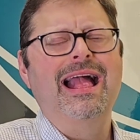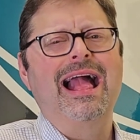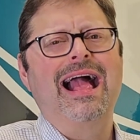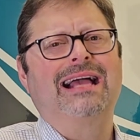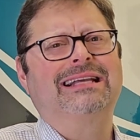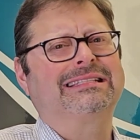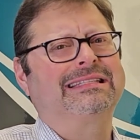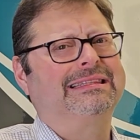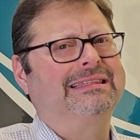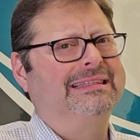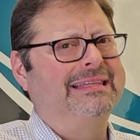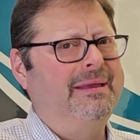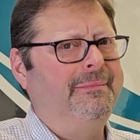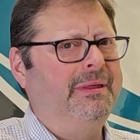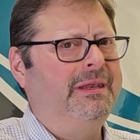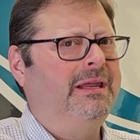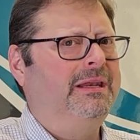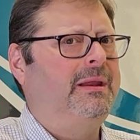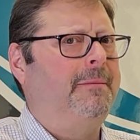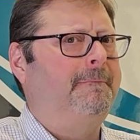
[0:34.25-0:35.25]
has
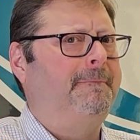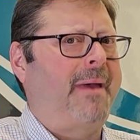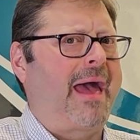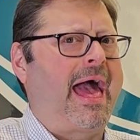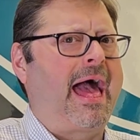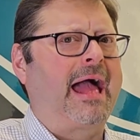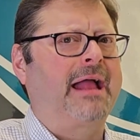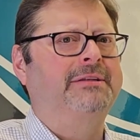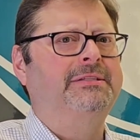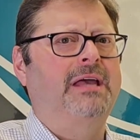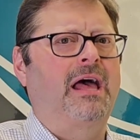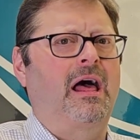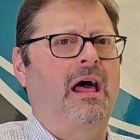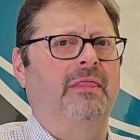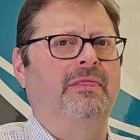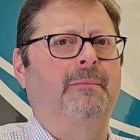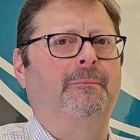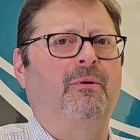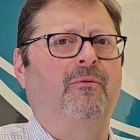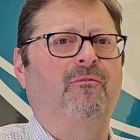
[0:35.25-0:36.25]
limited impact
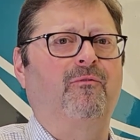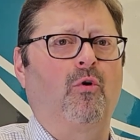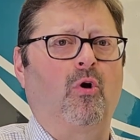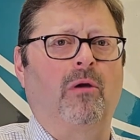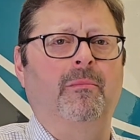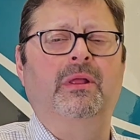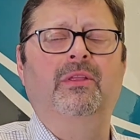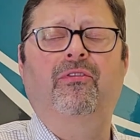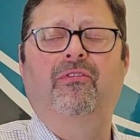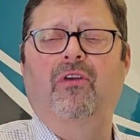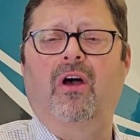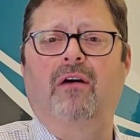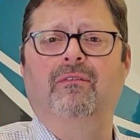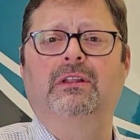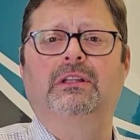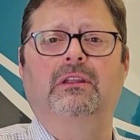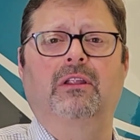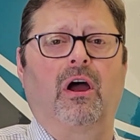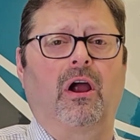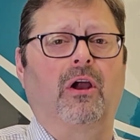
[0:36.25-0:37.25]
on the performance of a
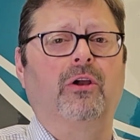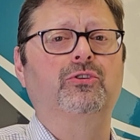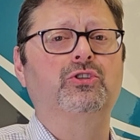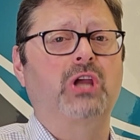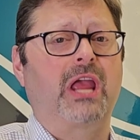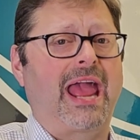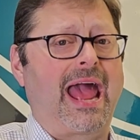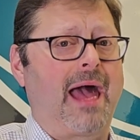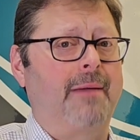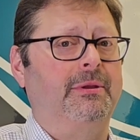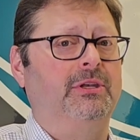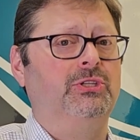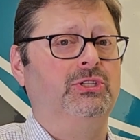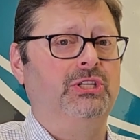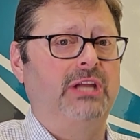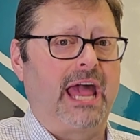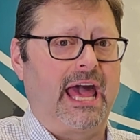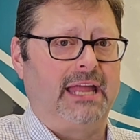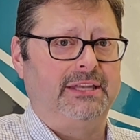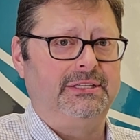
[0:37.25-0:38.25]
large cabin
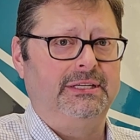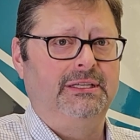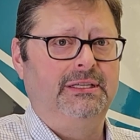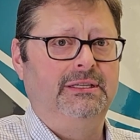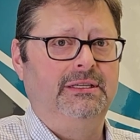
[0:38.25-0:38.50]
jet.